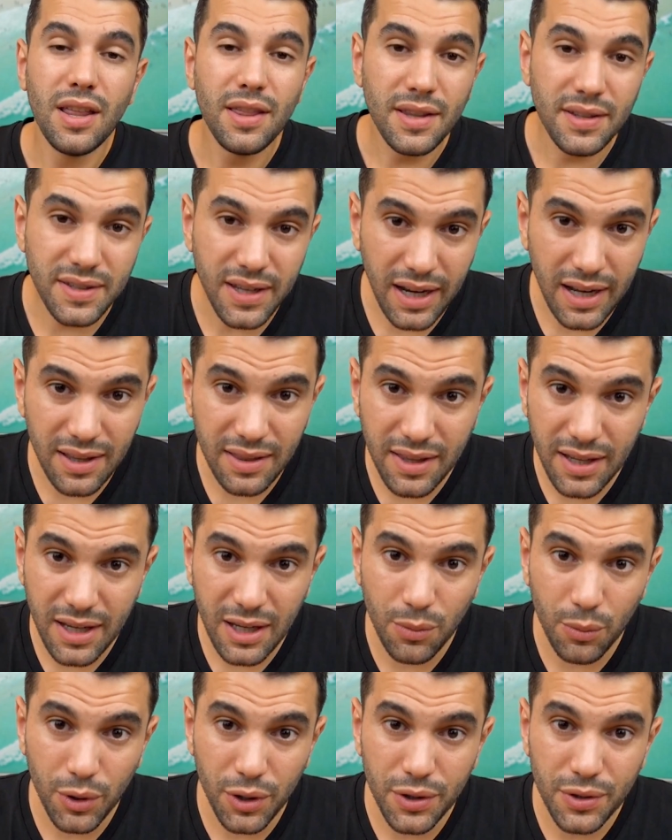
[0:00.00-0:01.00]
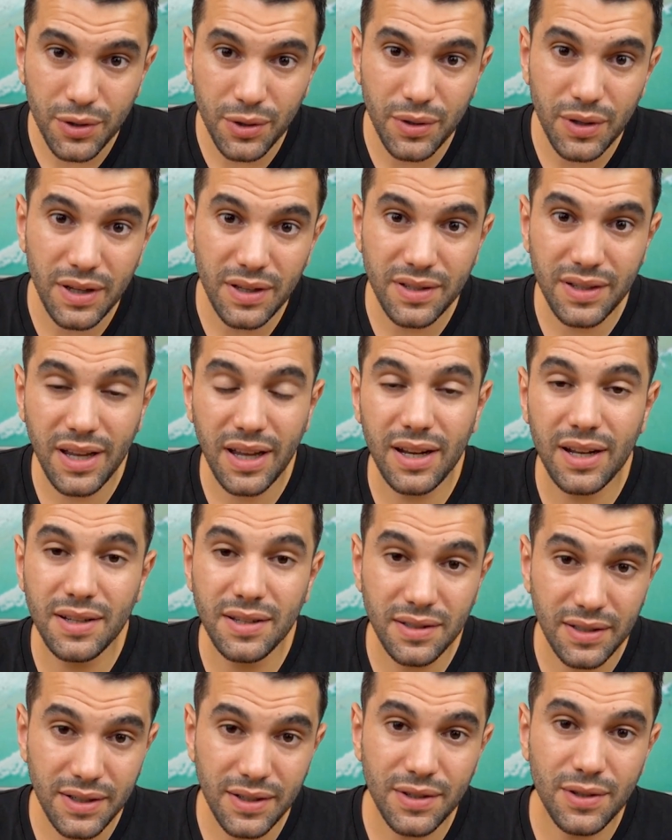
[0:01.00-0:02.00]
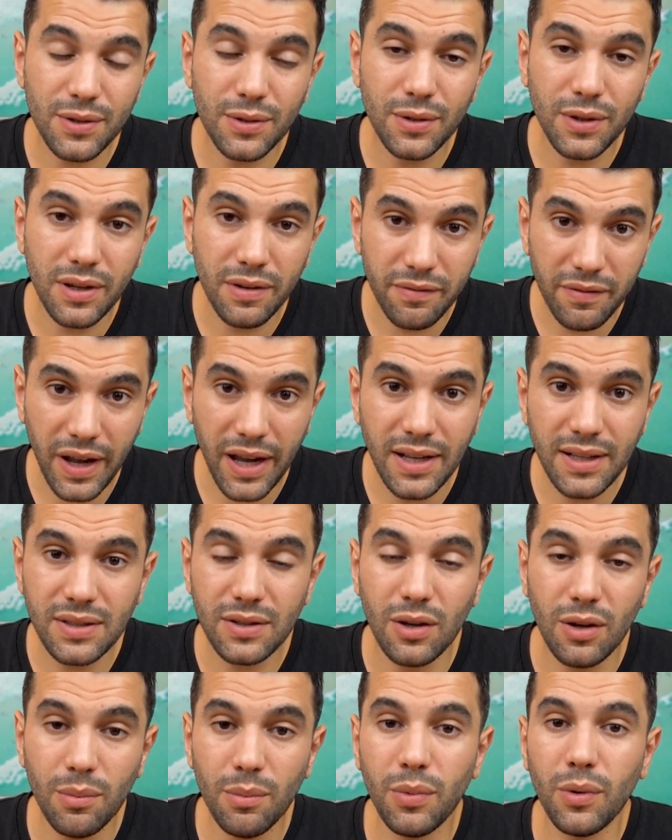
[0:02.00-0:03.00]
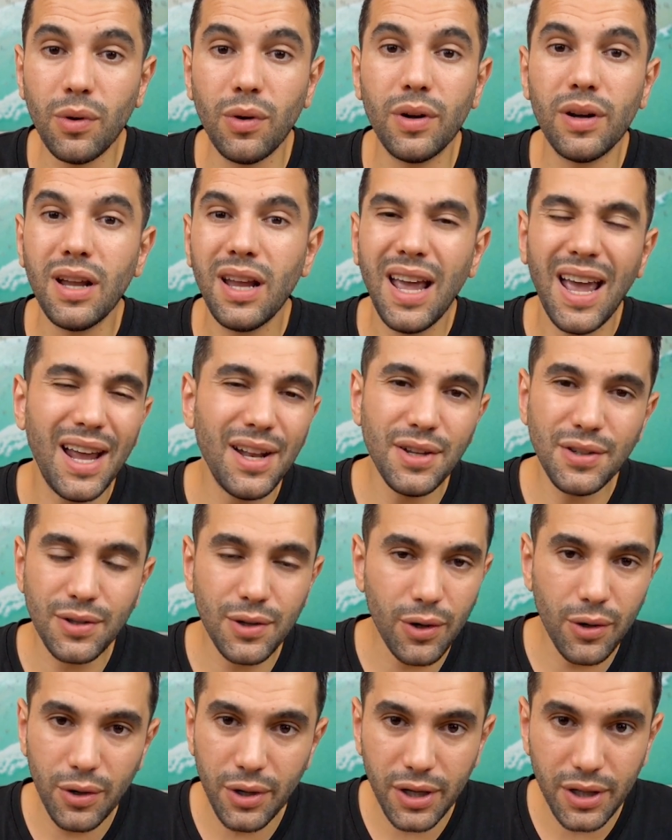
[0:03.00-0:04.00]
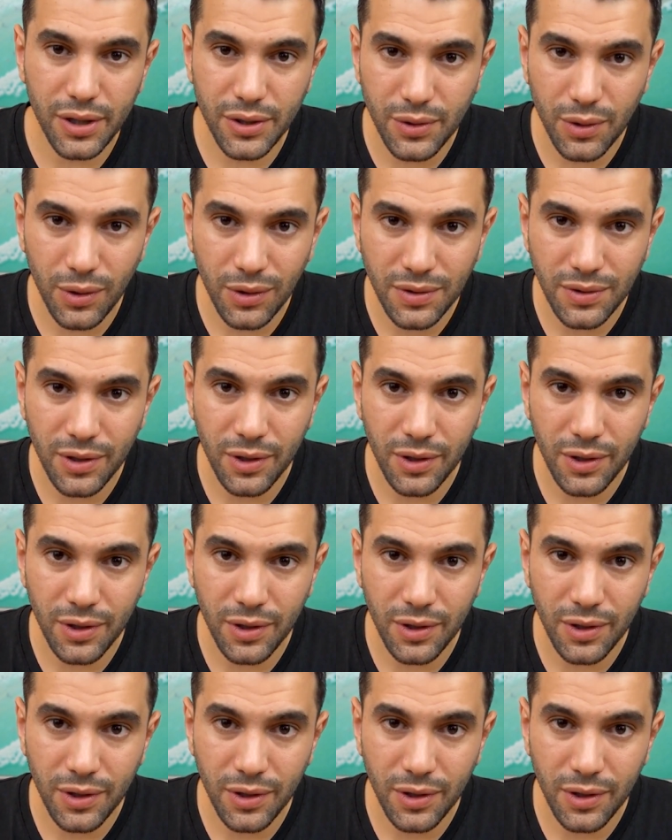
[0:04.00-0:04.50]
The second thing you want to do is get a solicitor or conveyancer on board and just know who you're going to talk